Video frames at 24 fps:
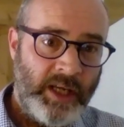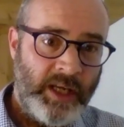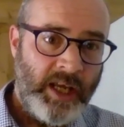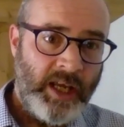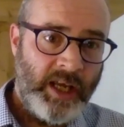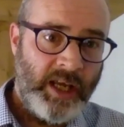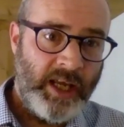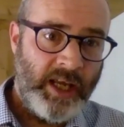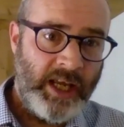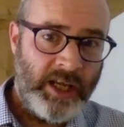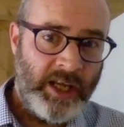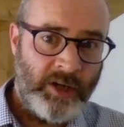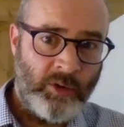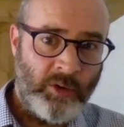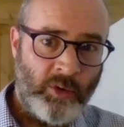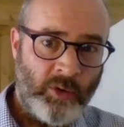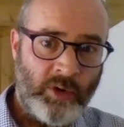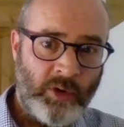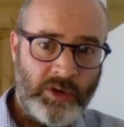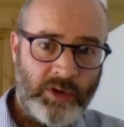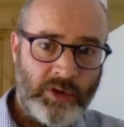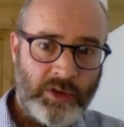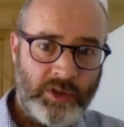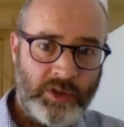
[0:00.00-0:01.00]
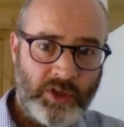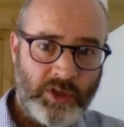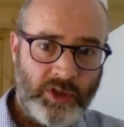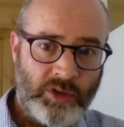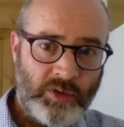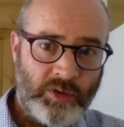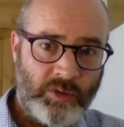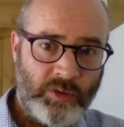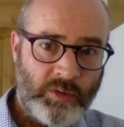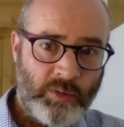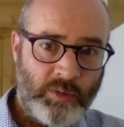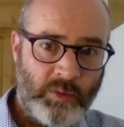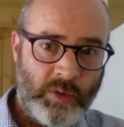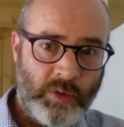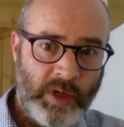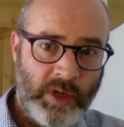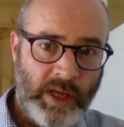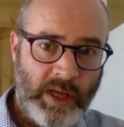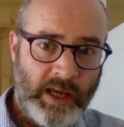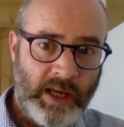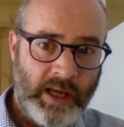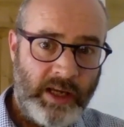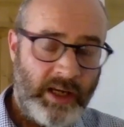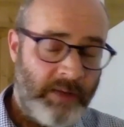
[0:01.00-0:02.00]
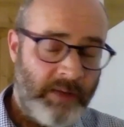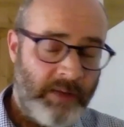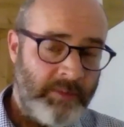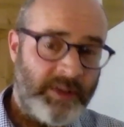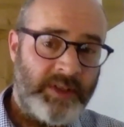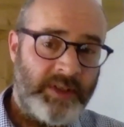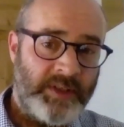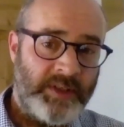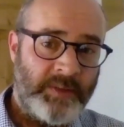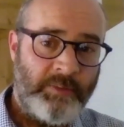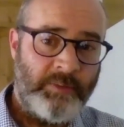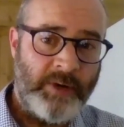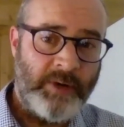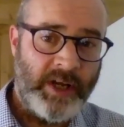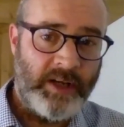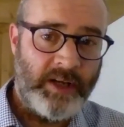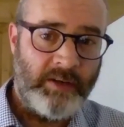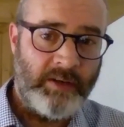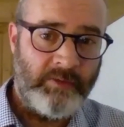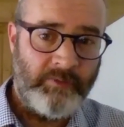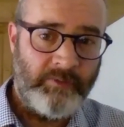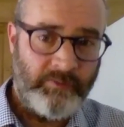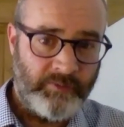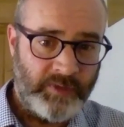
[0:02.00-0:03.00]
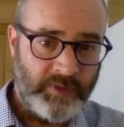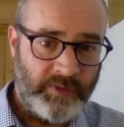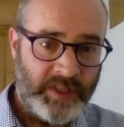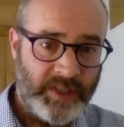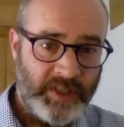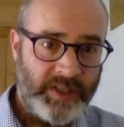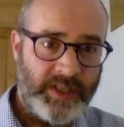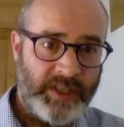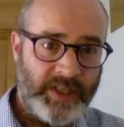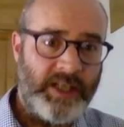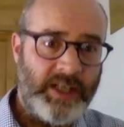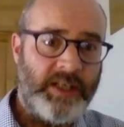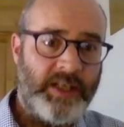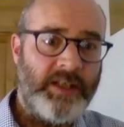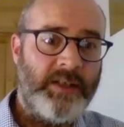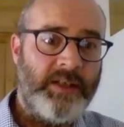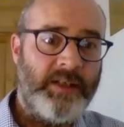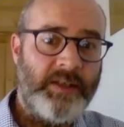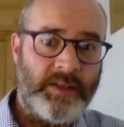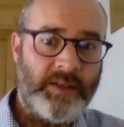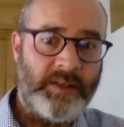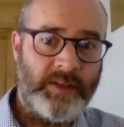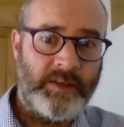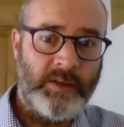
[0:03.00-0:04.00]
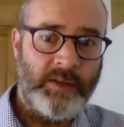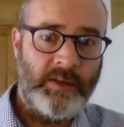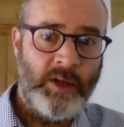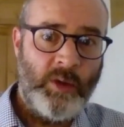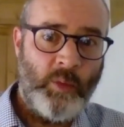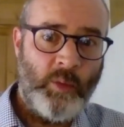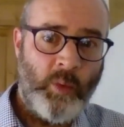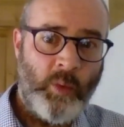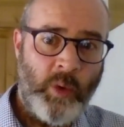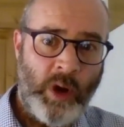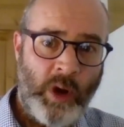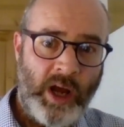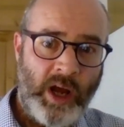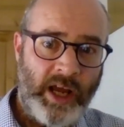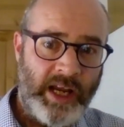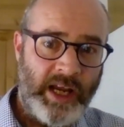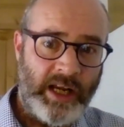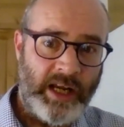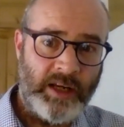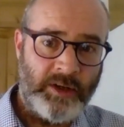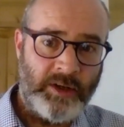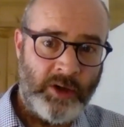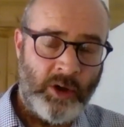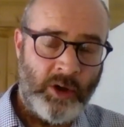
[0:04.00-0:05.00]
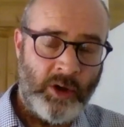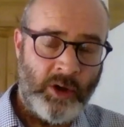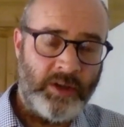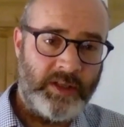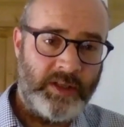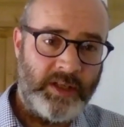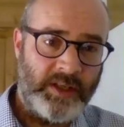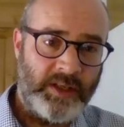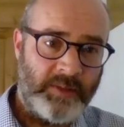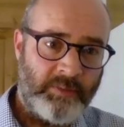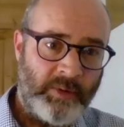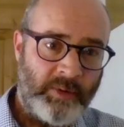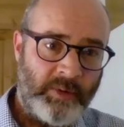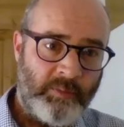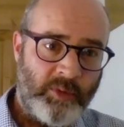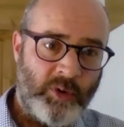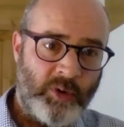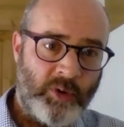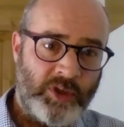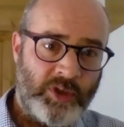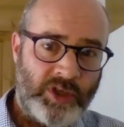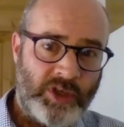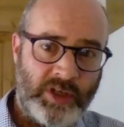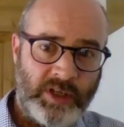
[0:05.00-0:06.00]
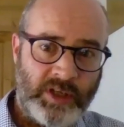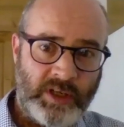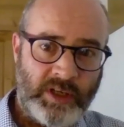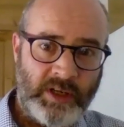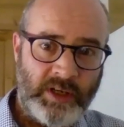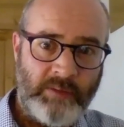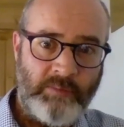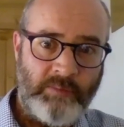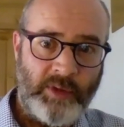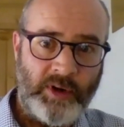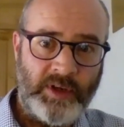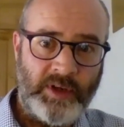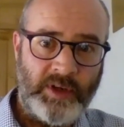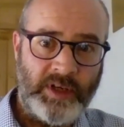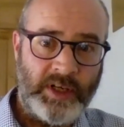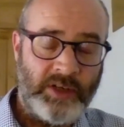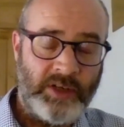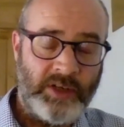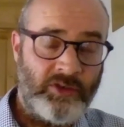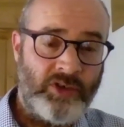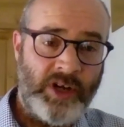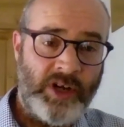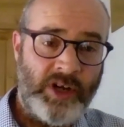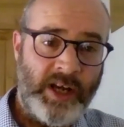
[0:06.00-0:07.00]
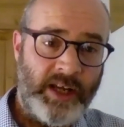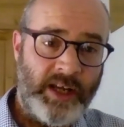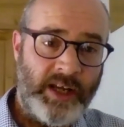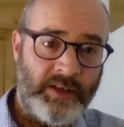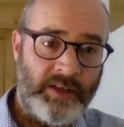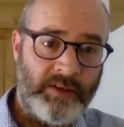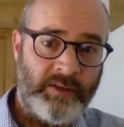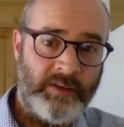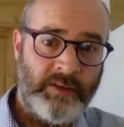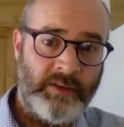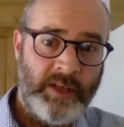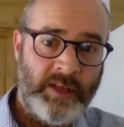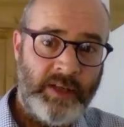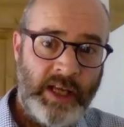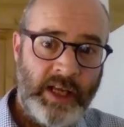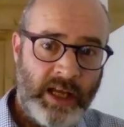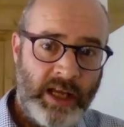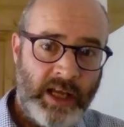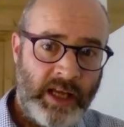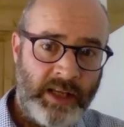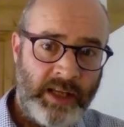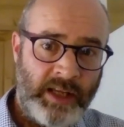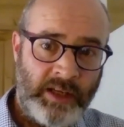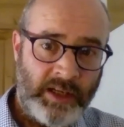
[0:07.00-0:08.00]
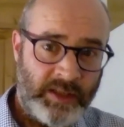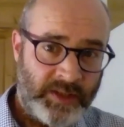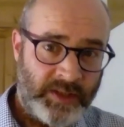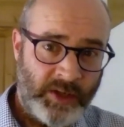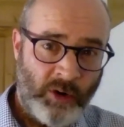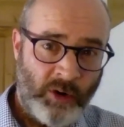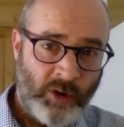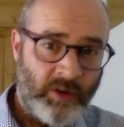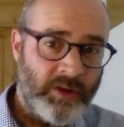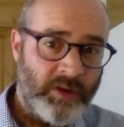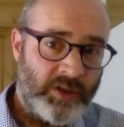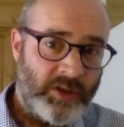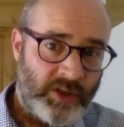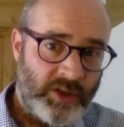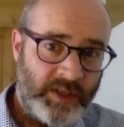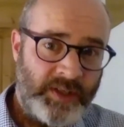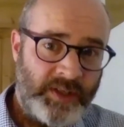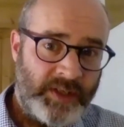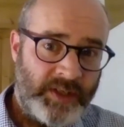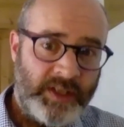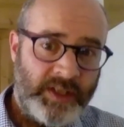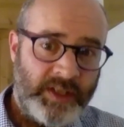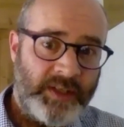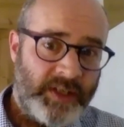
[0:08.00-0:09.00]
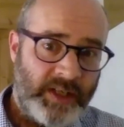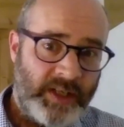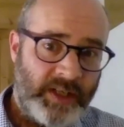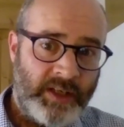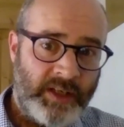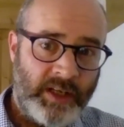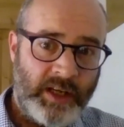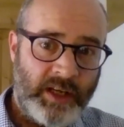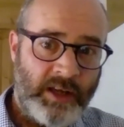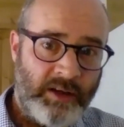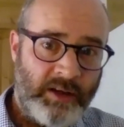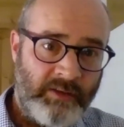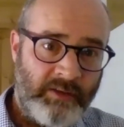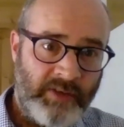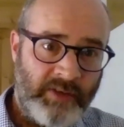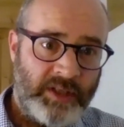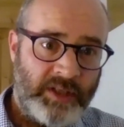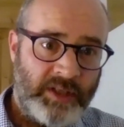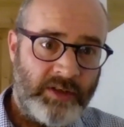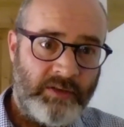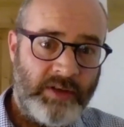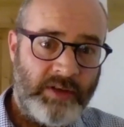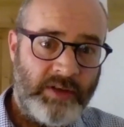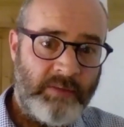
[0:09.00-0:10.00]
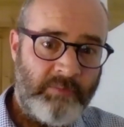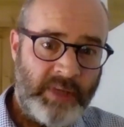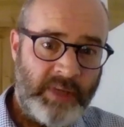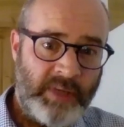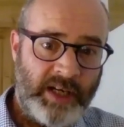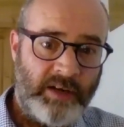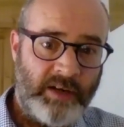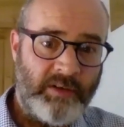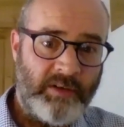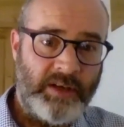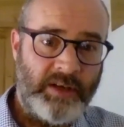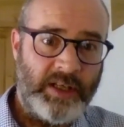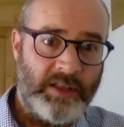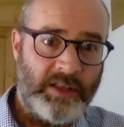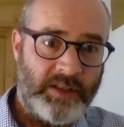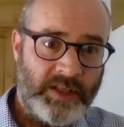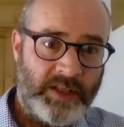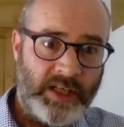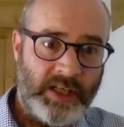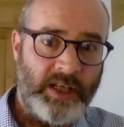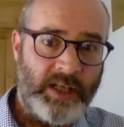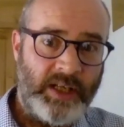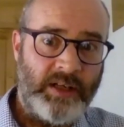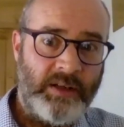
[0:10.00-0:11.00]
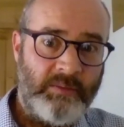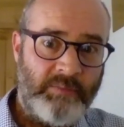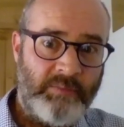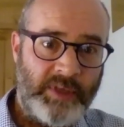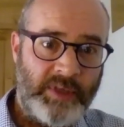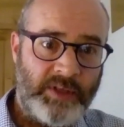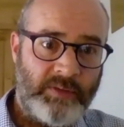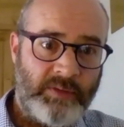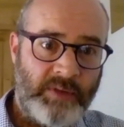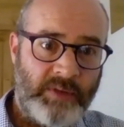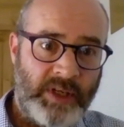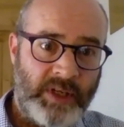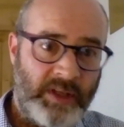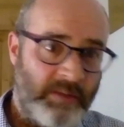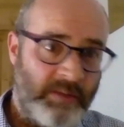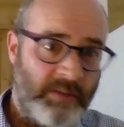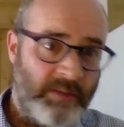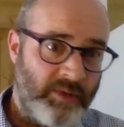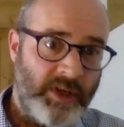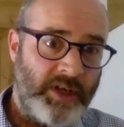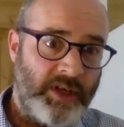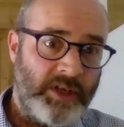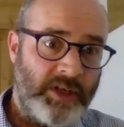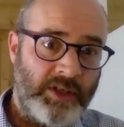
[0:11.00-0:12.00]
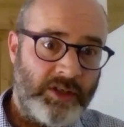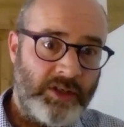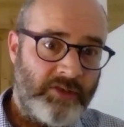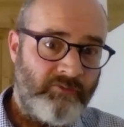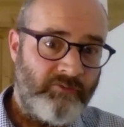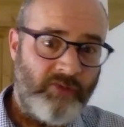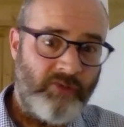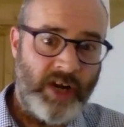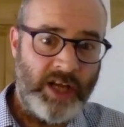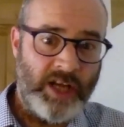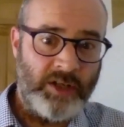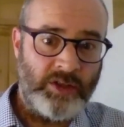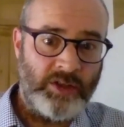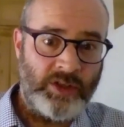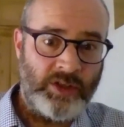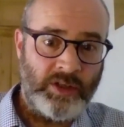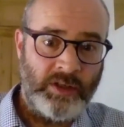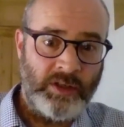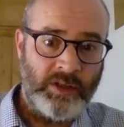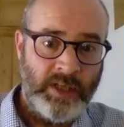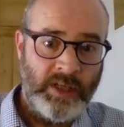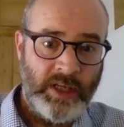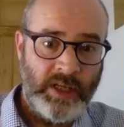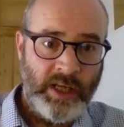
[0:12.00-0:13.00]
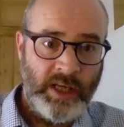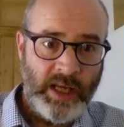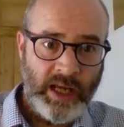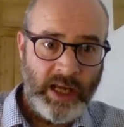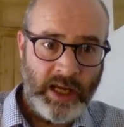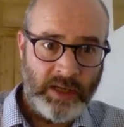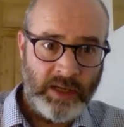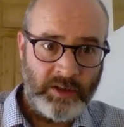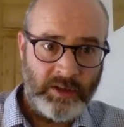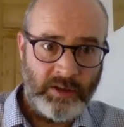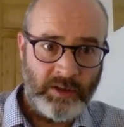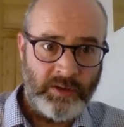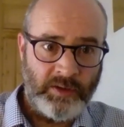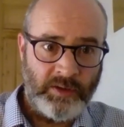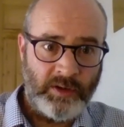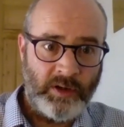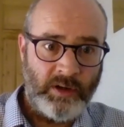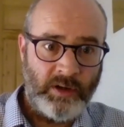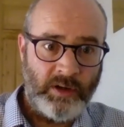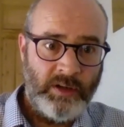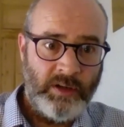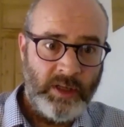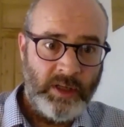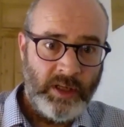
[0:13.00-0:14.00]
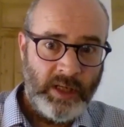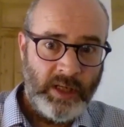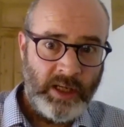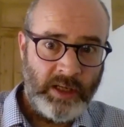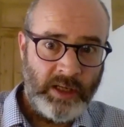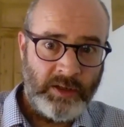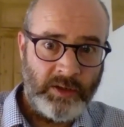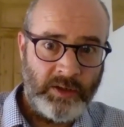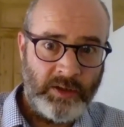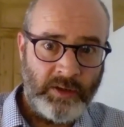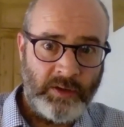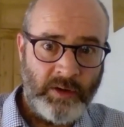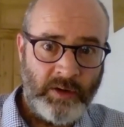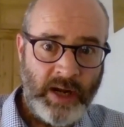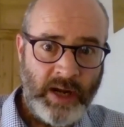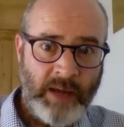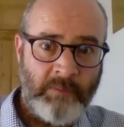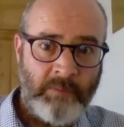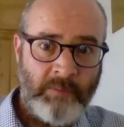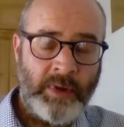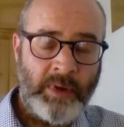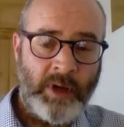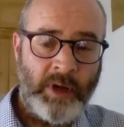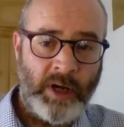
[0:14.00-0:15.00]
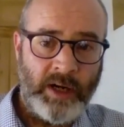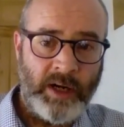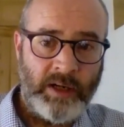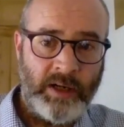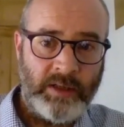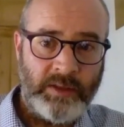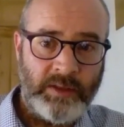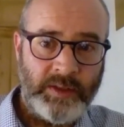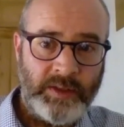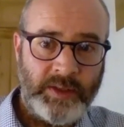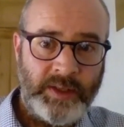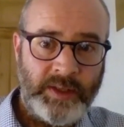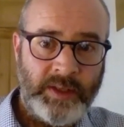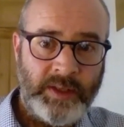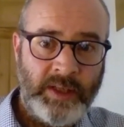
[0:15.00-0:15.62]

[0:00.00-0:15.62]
in order to limit the spread of disease while not disproportionately burdening trade. And its origins is in a kind of inter-imperial deal between the British, French, and other empires.